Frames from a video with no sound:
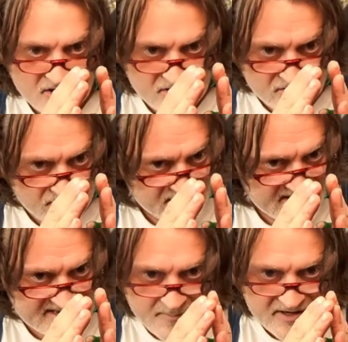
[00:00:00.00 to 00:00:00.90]
you do the
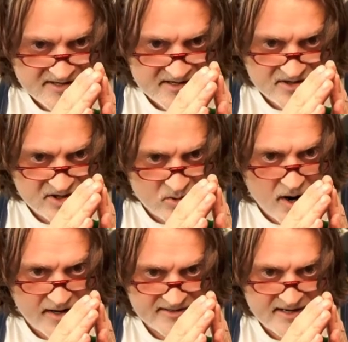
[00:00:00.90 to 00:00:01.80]
same distance you want
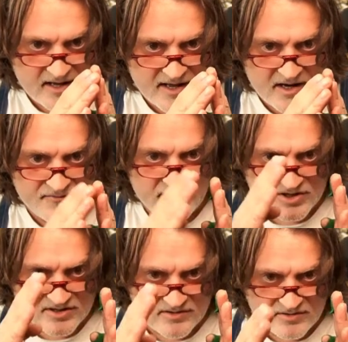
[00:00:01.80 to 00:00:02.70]
at the tail end of it.
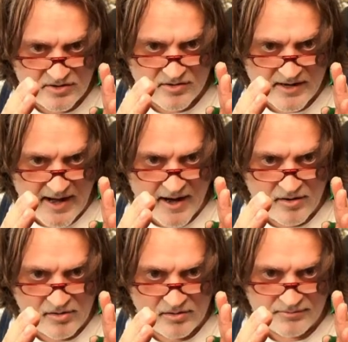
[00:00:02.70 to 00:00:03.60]
Just do it at
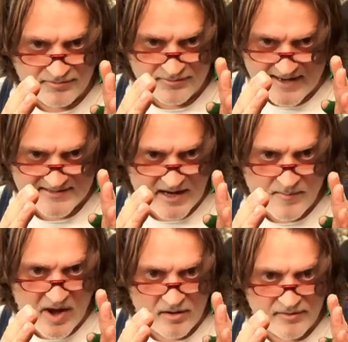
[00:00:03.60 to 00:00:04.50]
angle, that same
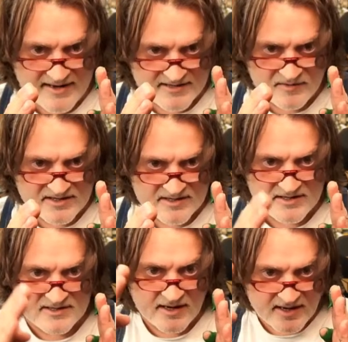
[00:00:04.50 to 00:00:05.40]
angle, that same
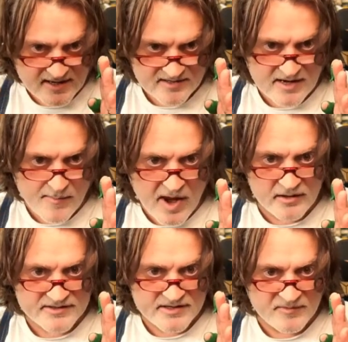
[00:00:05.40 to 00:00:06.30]
distance, same angle,
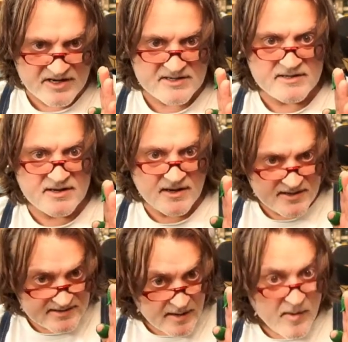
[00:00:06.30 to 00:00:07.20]
same distance,
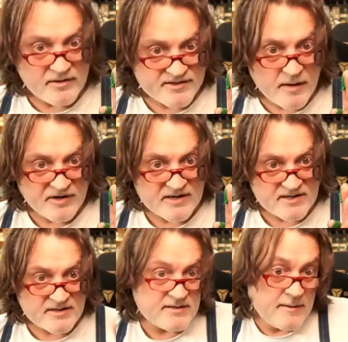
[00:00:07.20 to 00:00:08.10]
same angle, same
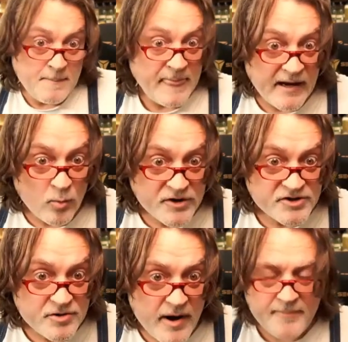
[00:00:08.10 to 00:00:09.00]
distance. And it works
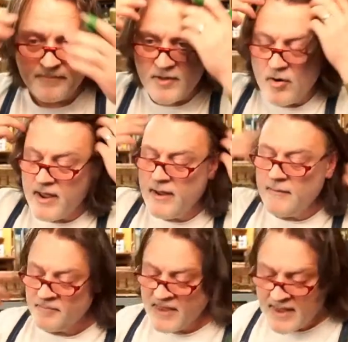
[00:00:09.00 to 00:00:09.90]
great. Okay.
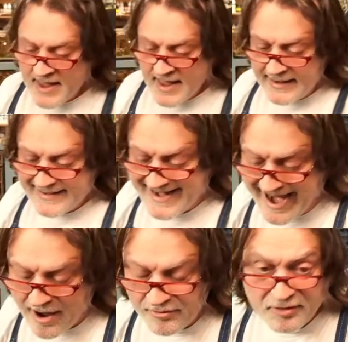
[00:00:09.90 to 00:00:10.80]

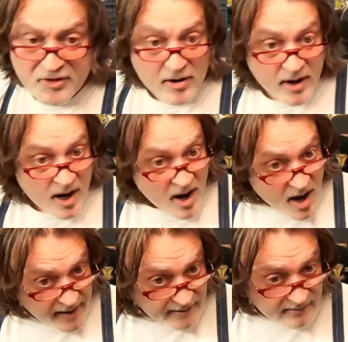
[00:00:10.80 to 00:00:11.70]
Now that they're
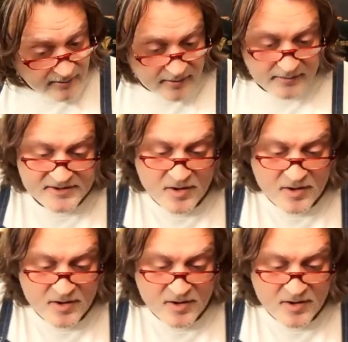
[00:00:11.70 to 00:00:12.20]
cut, let's go